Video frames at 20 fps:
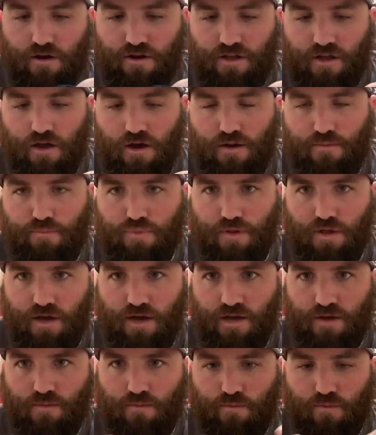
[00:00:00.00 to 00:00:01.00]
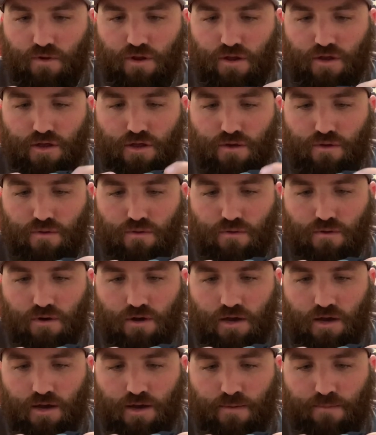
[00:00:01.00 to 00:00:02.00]
You unplug when
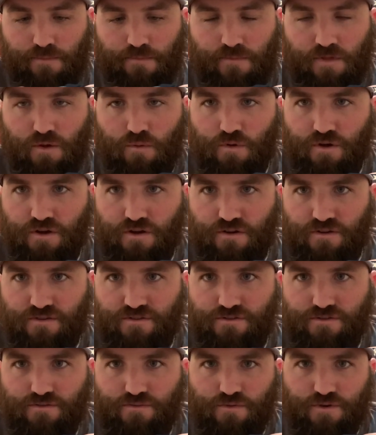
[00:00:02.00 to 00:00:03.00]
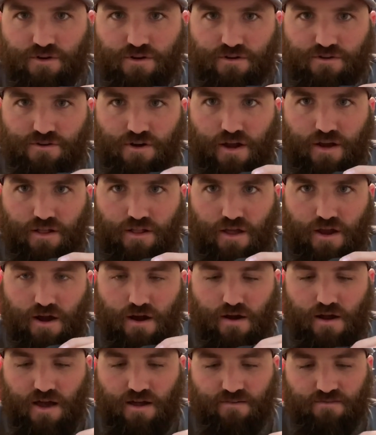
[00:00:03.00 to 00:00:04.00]
you're draining the
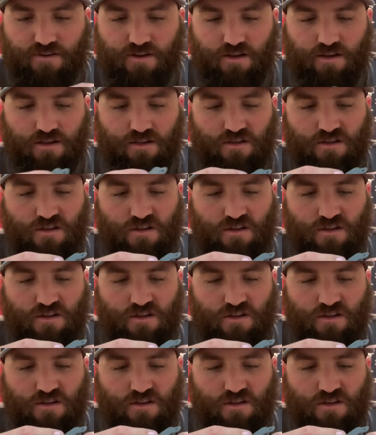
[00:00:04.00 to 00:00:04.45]
air out of it,